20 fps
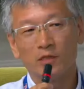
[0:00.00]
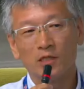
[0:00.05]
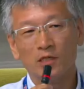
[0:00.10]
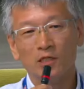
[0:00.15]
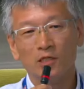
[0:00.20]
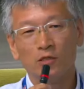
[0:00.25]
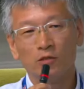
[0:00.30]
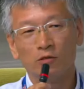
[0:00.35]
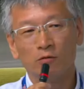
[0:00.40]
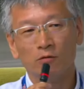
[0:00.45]

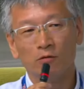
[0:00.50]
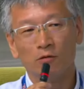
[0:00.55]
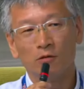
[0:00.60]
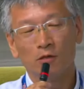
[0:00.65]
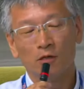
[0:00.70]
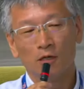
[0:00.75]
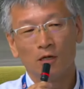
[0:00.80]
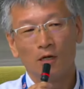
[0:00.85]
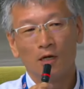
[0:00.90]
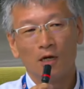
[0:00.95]
issued
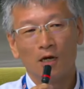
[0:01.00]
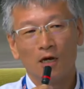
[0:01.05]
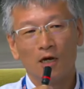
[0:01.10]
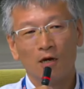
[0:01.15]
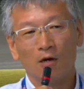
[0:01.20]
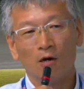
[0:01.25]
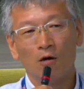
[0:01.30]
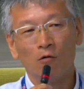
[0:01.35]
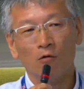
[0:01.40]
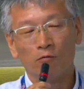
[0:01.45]

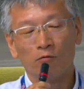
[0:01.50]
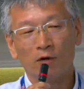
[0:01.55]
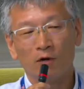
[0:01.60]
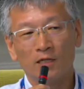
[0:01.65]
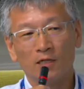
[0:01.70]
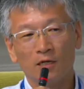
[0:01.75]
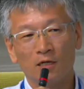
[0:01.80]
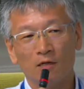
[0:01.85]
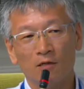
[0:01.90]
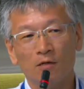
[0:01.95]
on
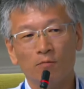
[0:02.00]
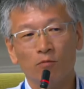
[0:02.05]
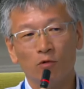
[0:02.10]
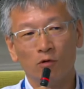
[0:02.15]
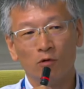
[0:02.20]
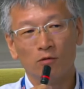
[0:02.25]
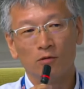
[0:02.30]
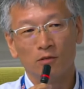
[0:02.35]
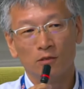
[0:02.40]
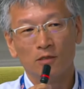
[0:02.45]
Friday report?